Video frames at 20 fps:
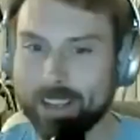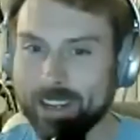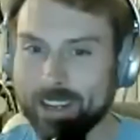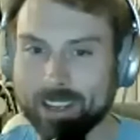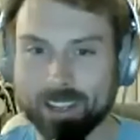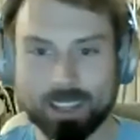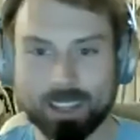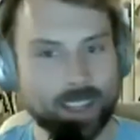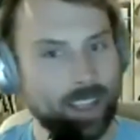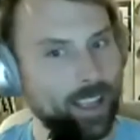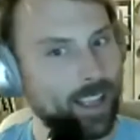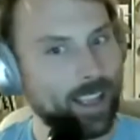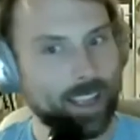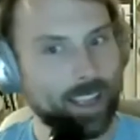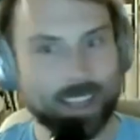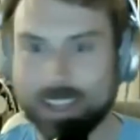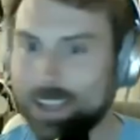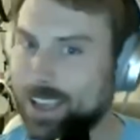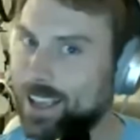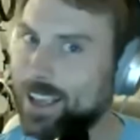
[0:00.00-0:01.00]

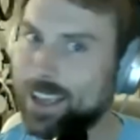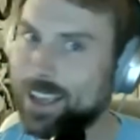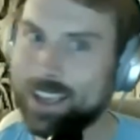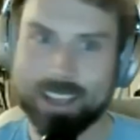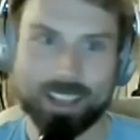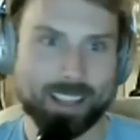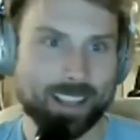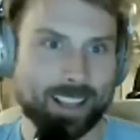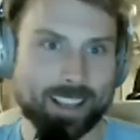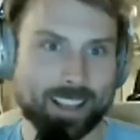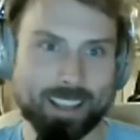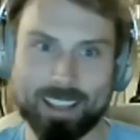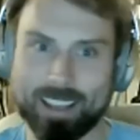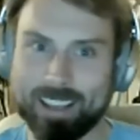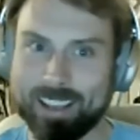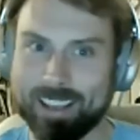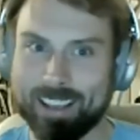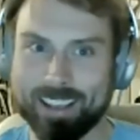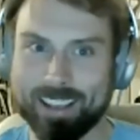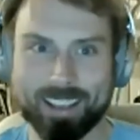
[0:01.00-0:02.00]
spouting off these
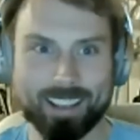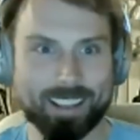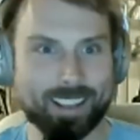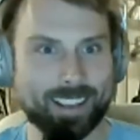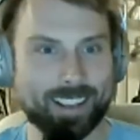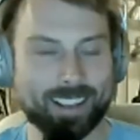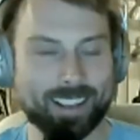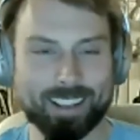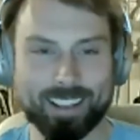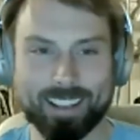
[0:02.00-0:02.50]
previous episodes. I